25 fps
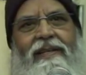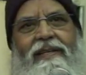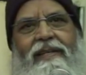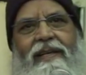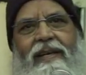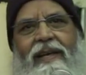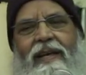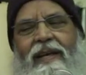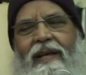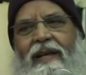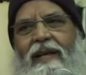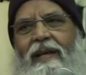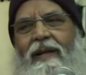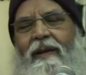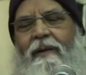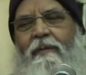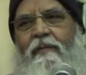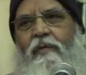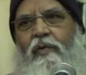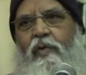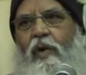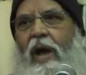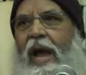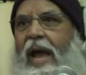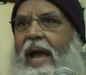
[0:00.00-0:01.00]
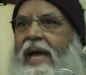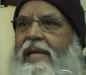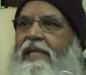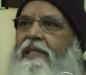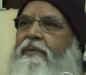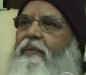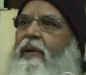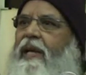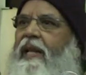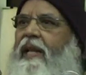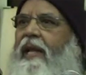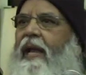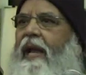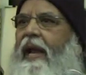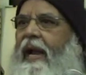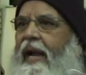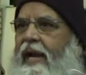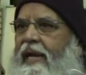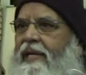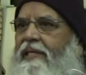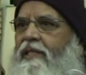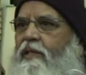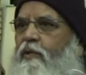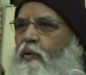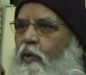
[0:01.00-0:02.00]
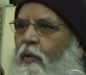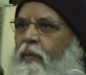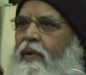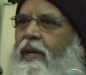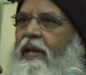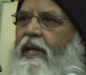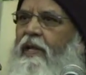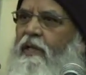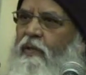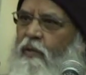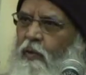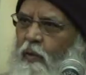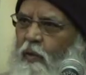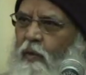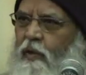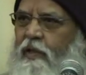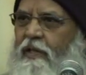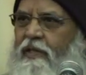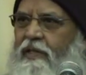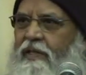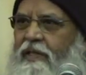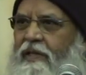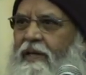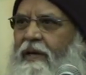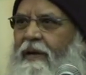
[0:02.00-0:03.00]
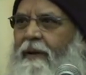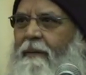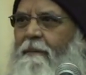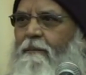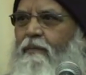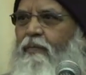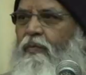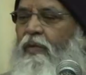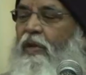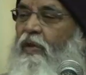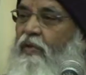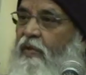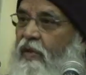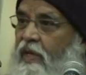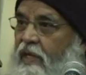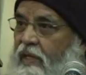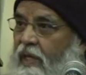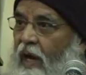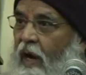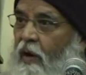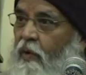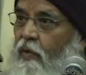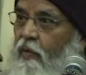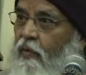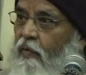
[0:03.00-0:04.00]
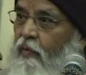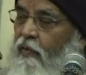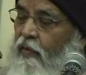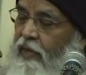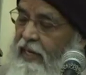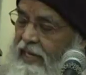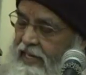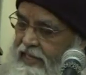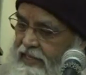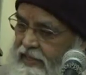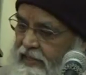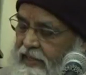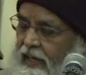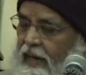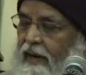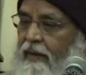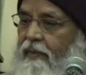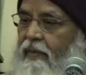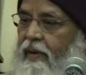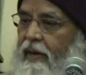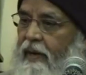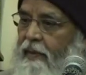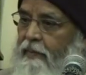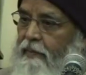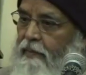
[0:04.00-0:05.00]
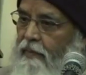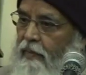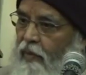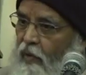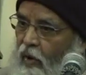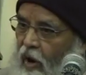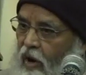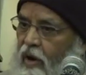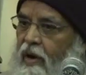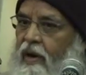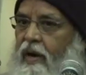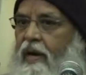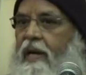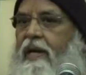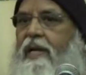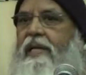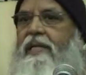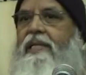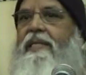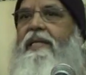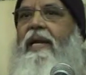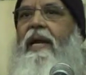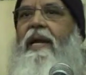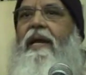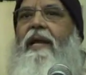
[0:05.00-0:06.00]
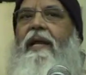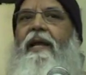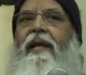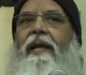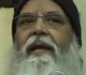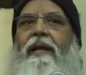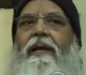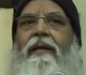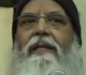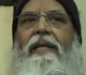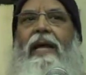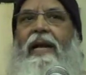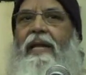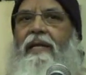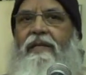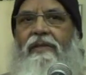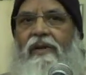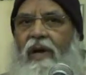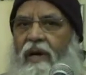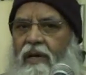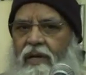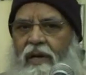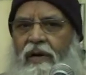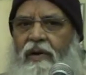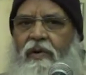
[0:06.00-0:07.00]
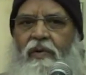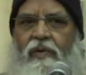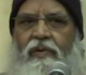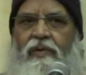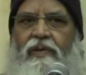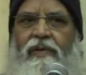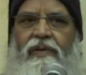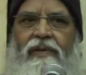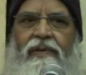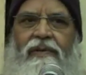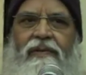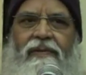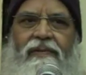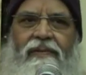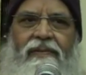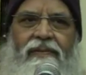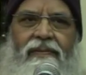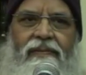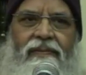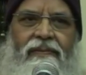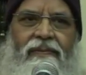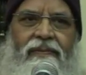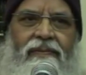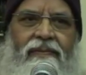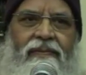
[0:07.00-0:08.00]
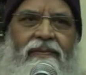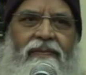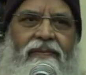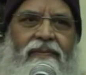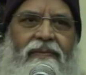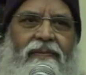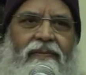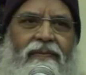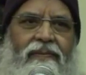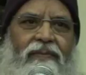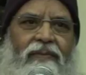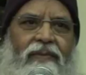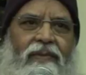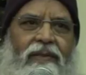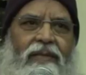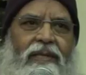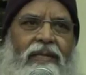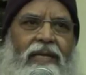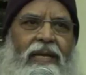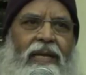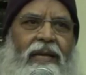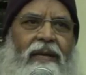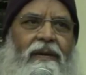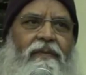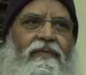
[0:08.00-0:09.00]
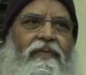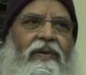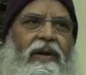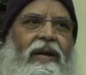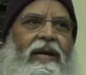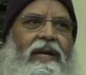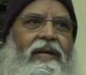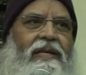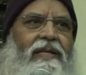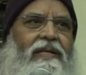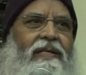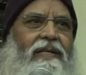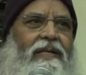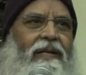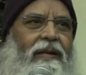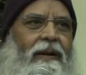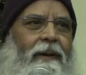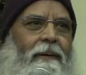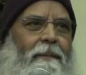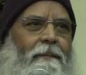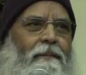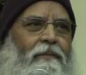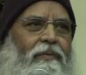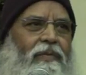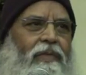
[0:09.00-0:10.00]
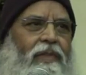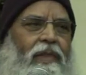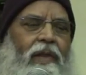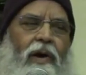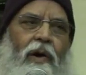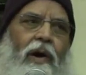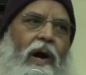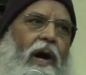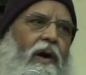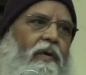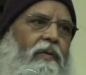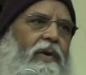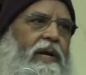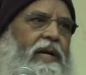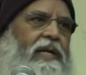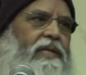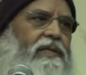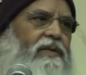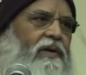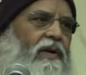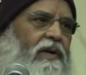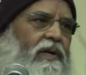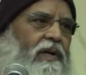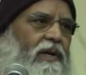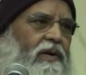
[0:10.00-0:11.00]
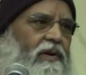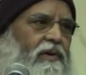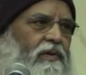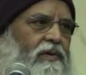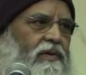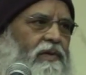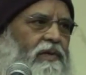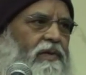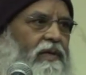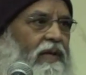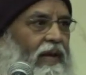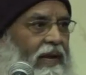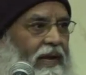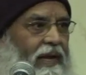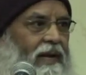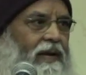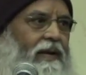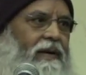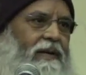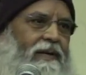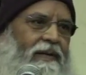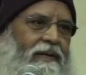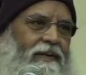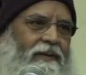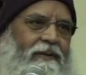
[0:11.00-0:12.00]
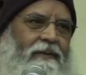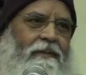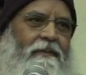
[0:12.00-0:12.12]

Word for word: See? So as many heads, so many souls. This is how is our wrong understanding. That is not the truth. See, friends. Now, how it is not the truth? Think.